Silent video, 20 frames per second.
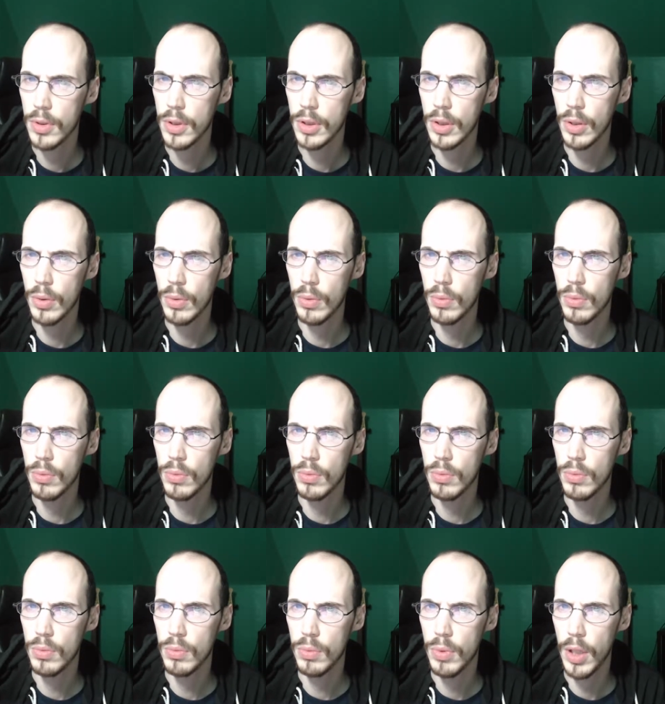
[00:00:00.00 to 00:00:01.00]
So,
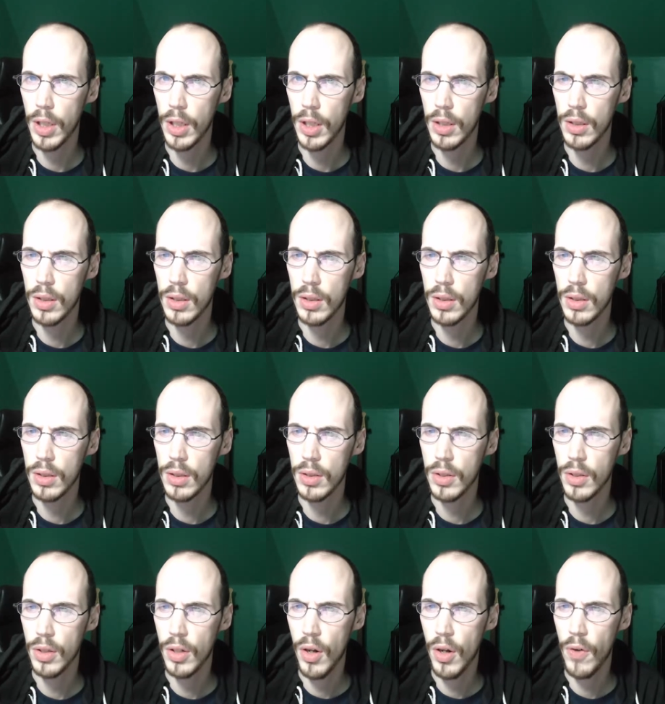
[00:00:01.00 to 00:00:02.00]
wait.
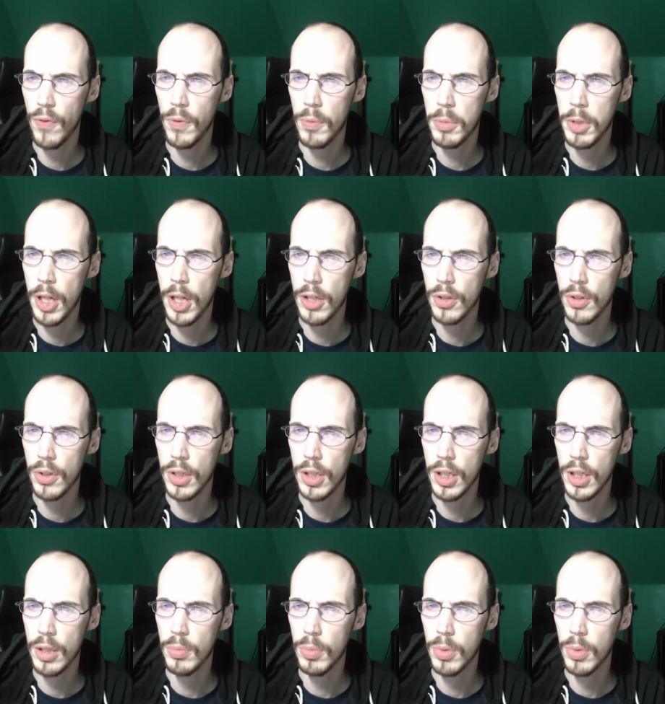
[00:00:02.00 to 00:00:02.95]
They're calling from 1013,